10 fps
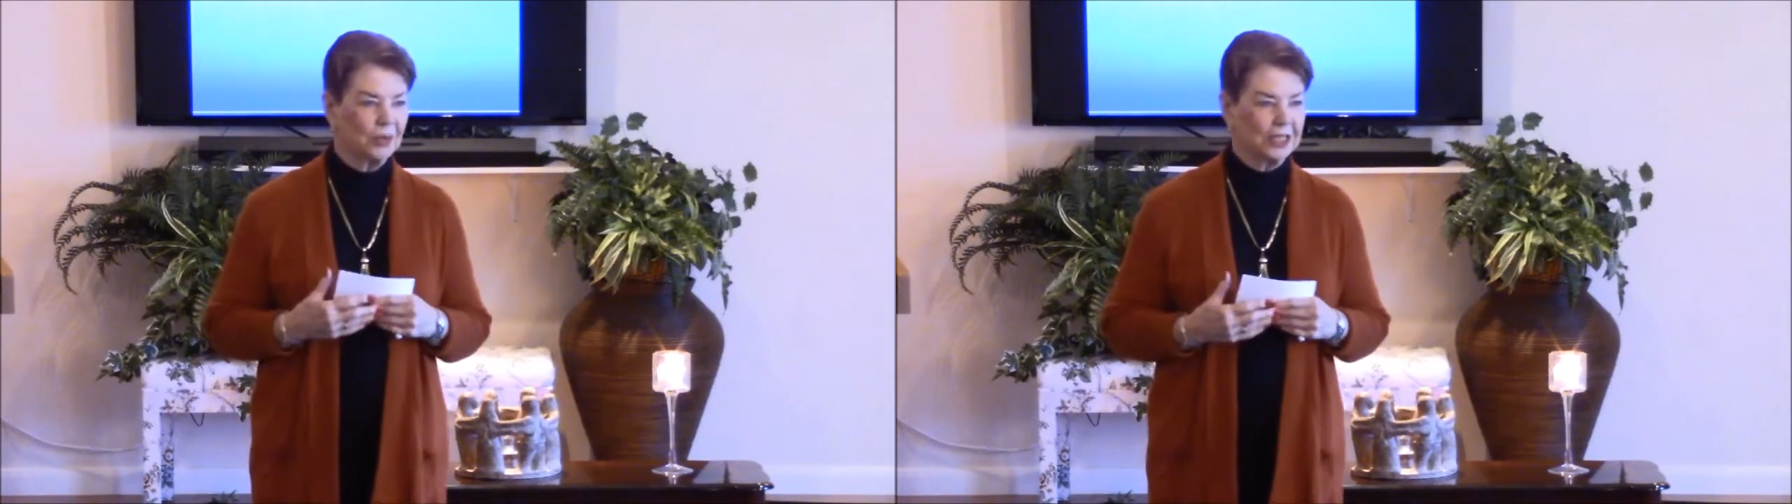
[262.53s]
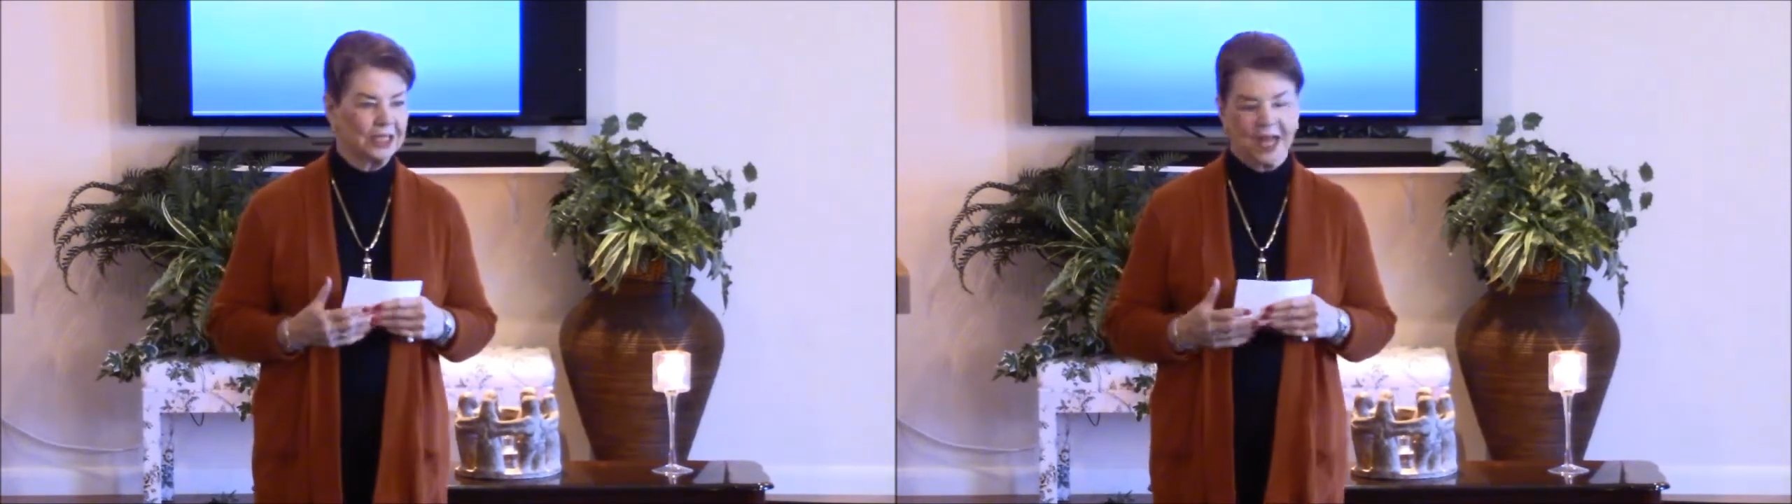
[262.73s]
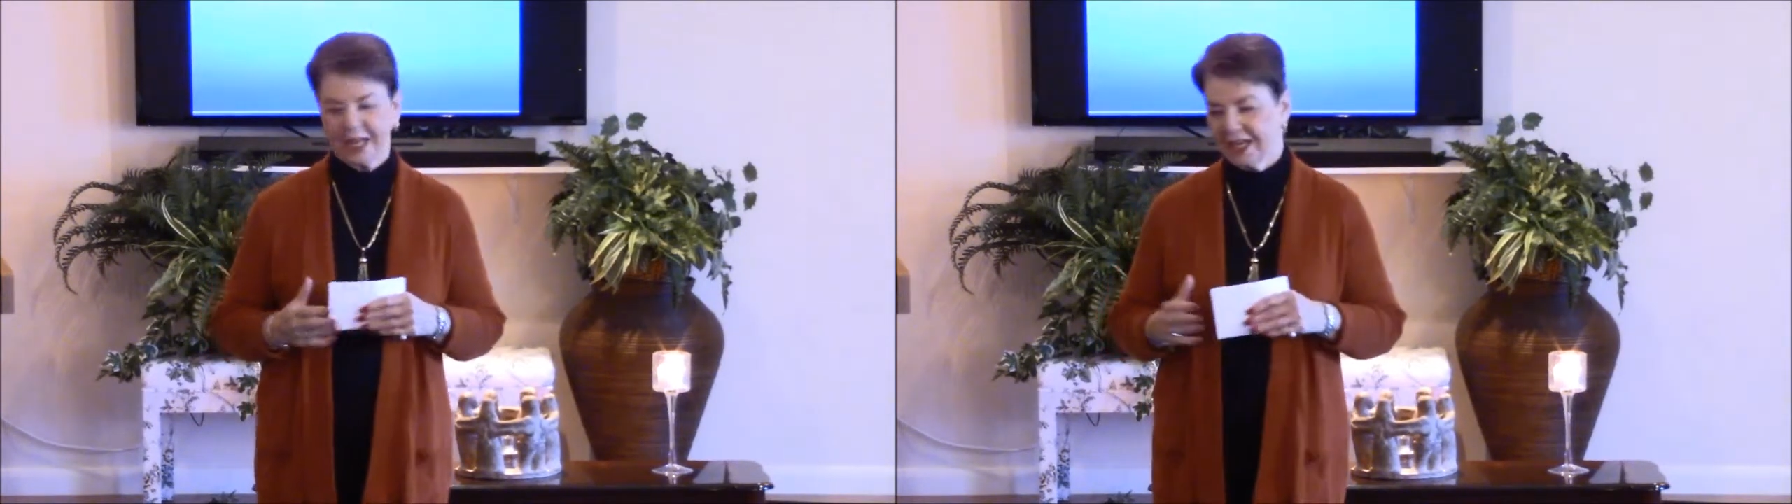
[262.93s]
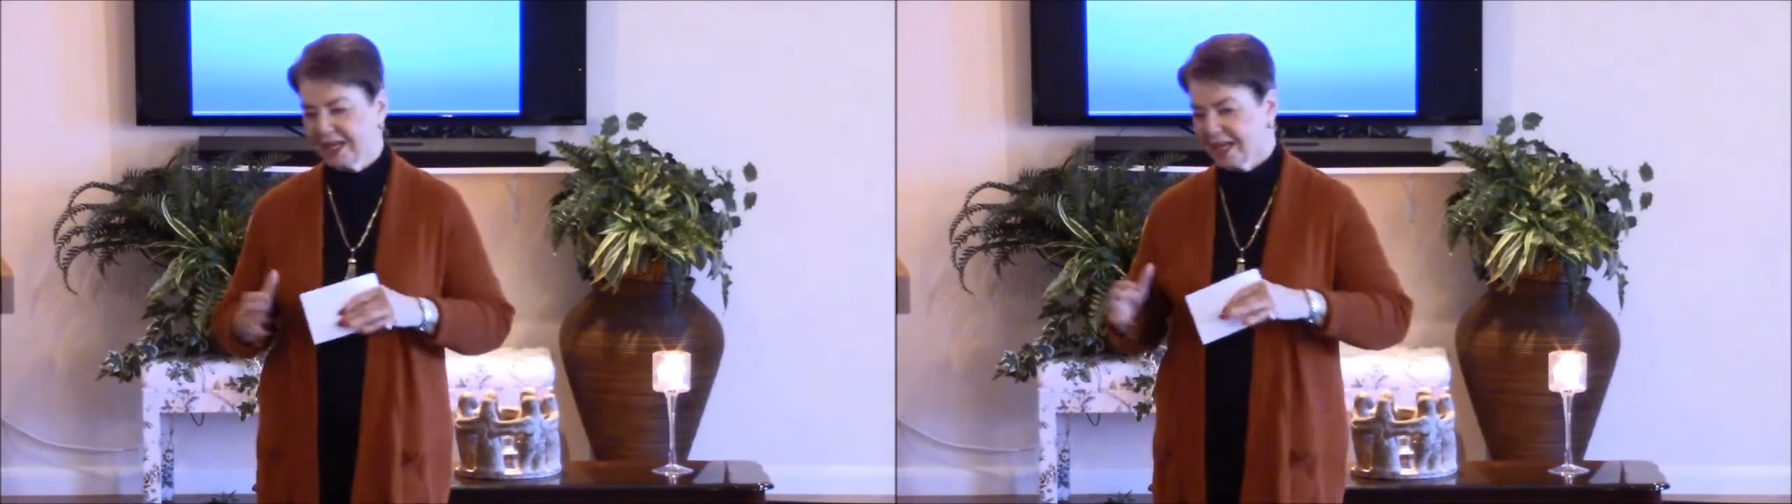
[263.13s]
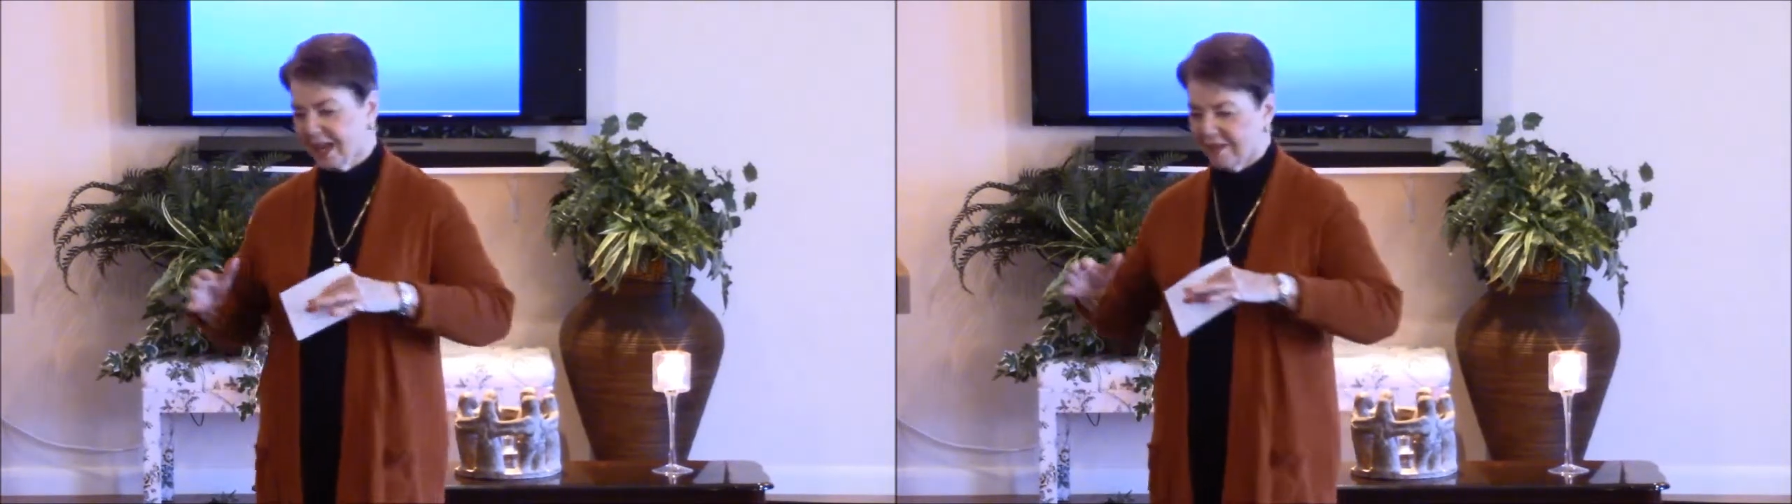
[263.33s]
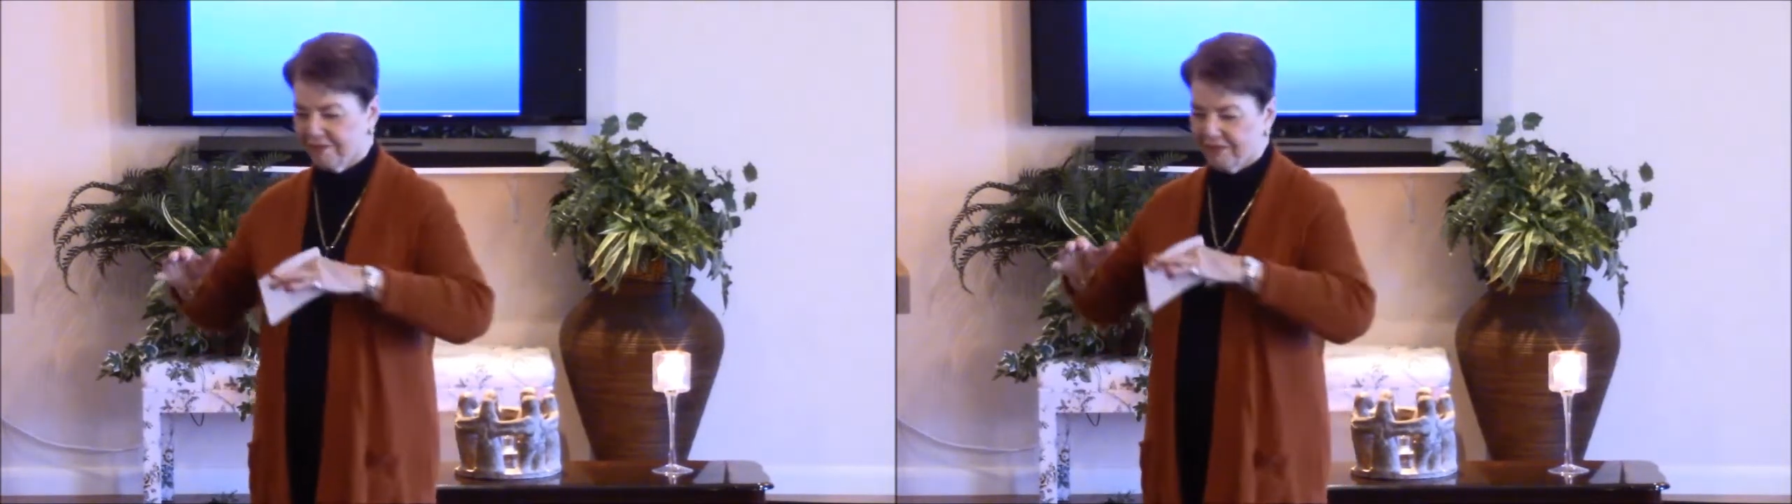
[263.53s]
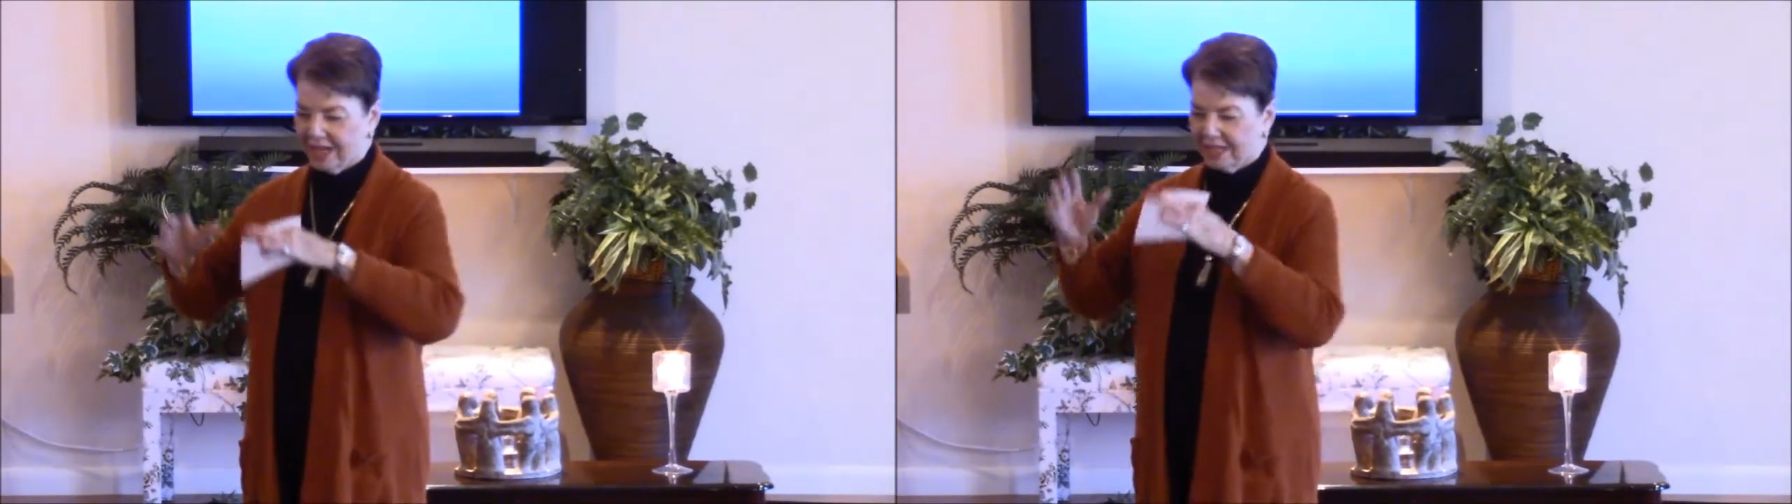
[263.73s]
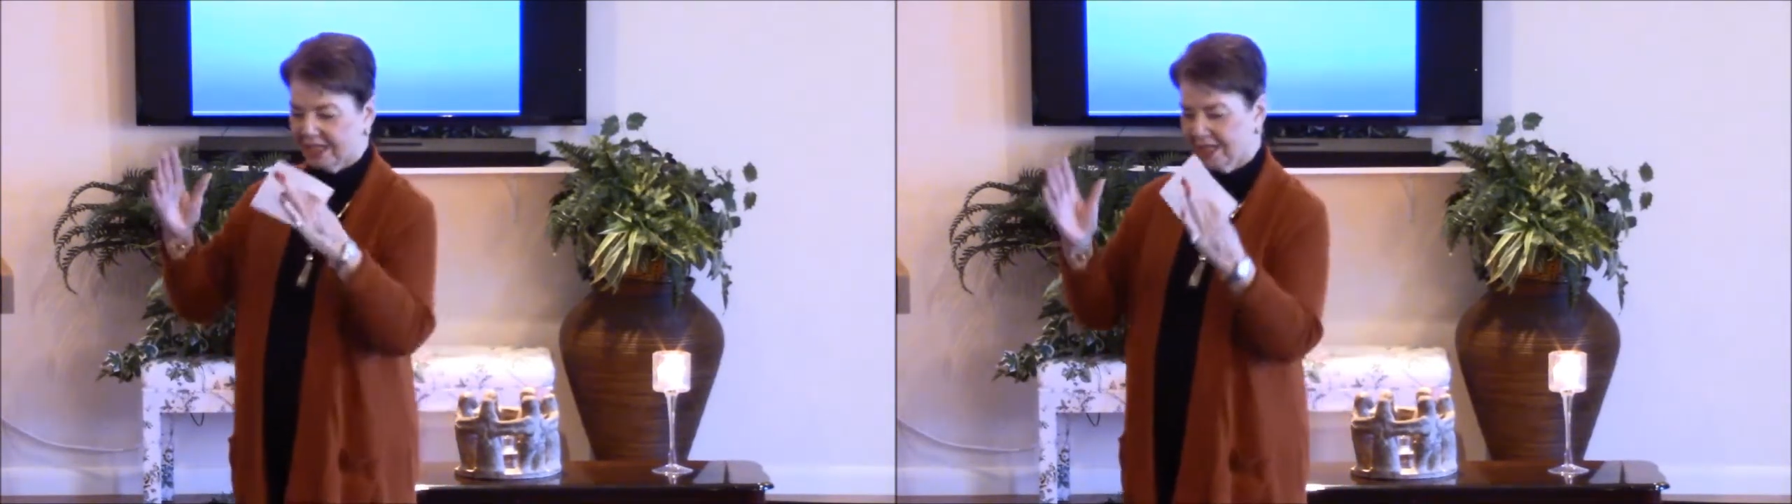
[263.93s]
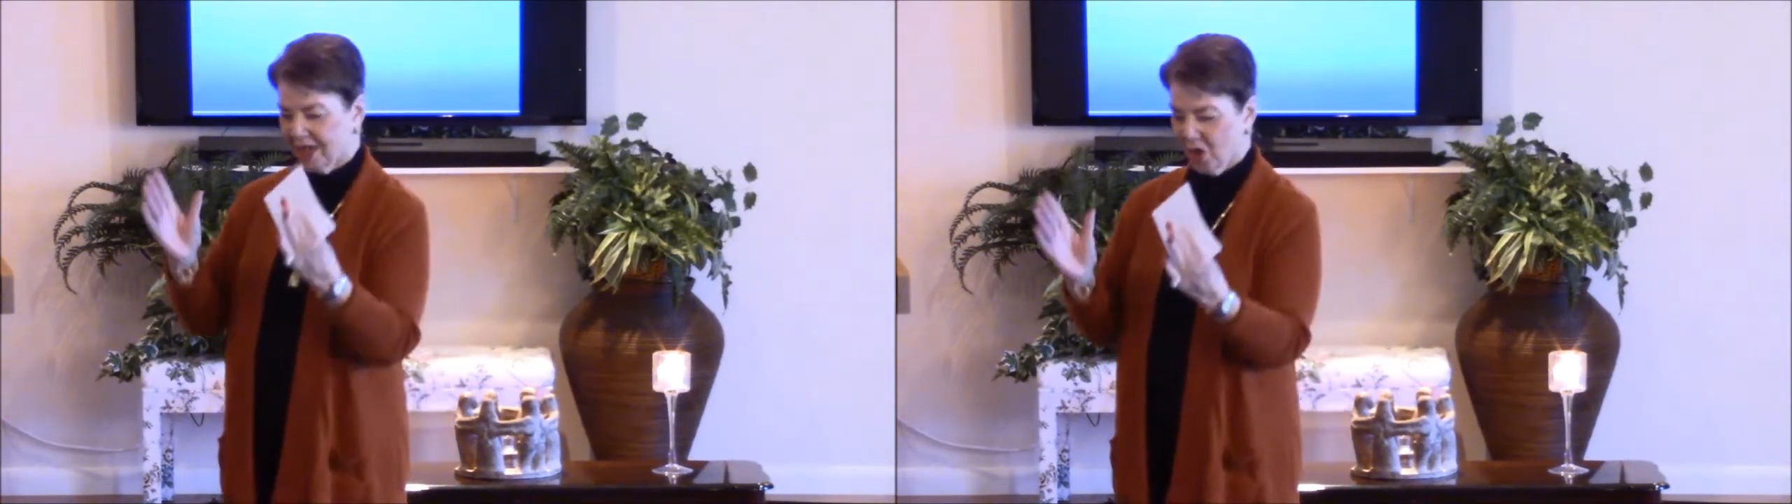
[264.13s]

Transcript: excited and I finally